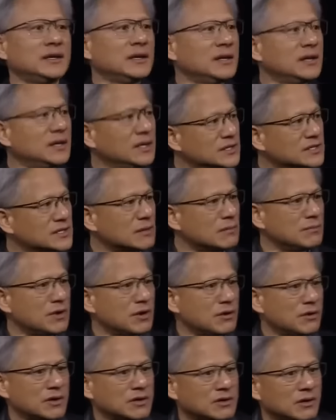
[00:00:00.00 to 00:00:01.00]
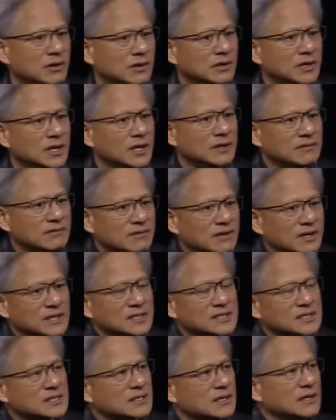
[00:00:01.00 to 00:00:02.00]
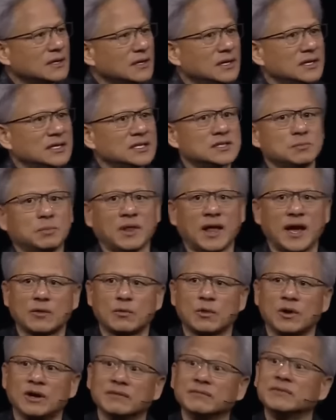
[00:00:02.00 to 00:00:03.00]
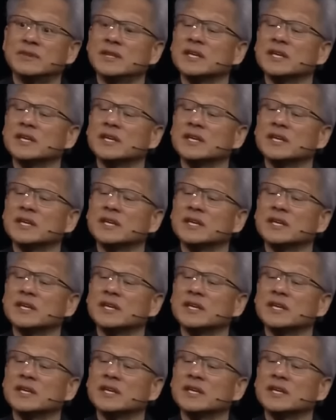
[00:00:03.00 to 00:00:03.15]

This is Blackwell, and this to me is what a